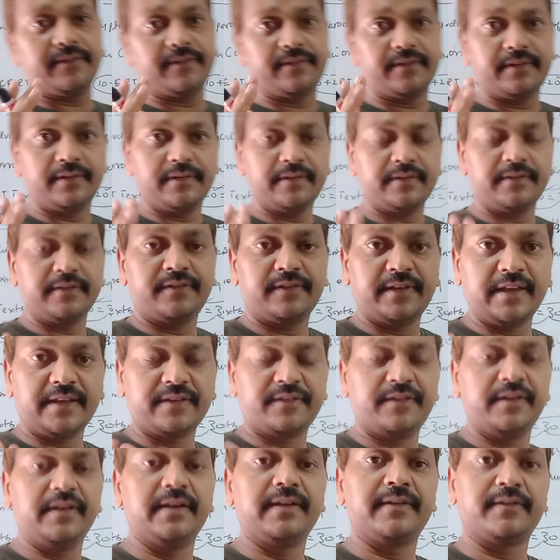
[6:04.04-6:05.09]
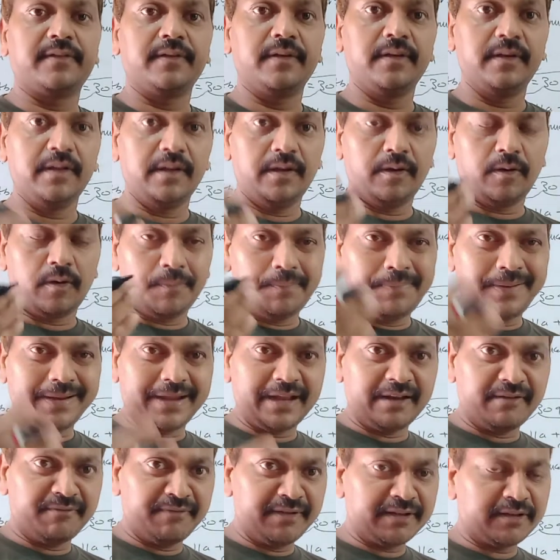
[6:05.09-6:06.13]
6 years.
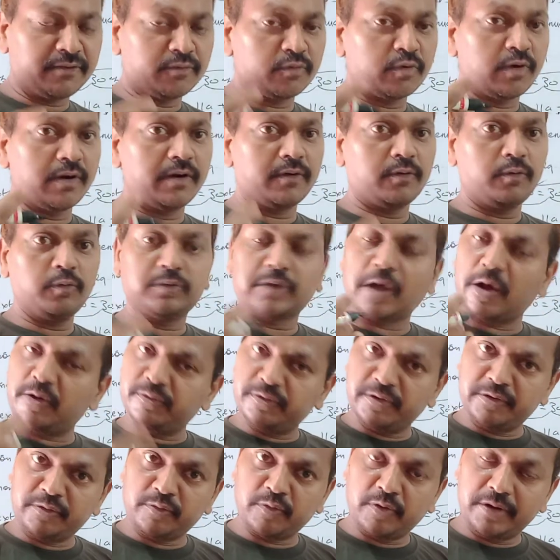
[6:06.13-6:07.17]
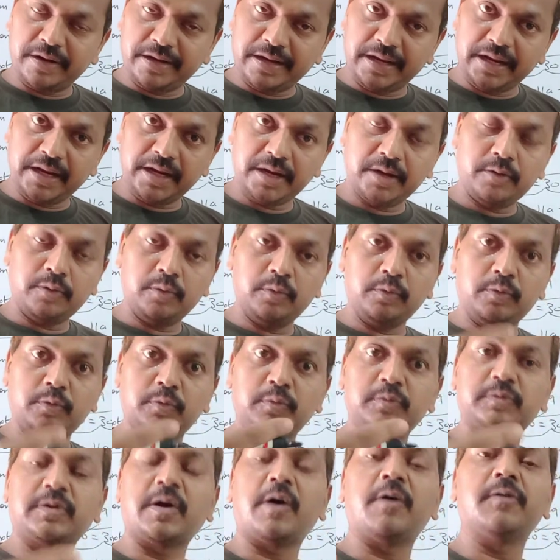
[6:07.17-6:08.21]
Begin with 2020 to
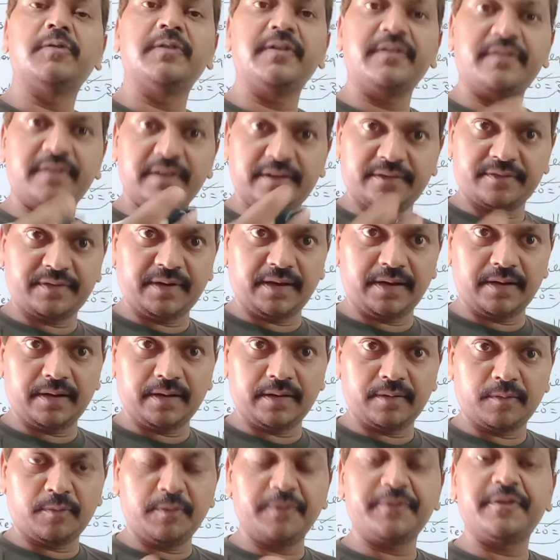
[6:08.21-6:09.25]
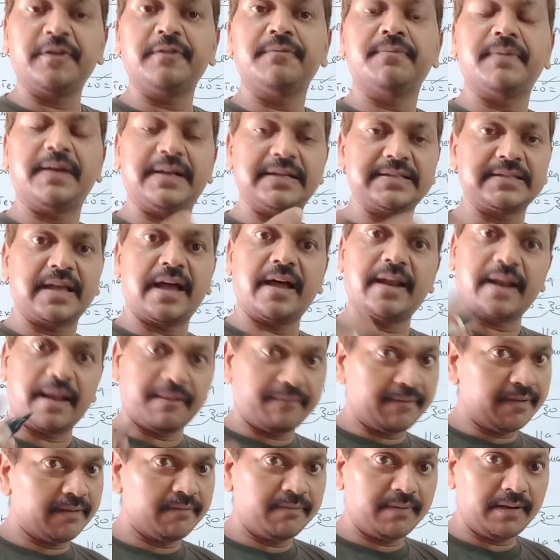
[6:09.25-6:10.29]
2016. Question paths are
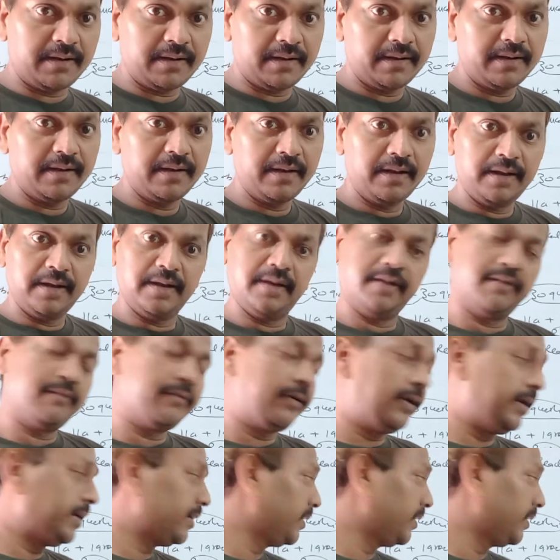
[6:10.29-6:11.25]
available, right?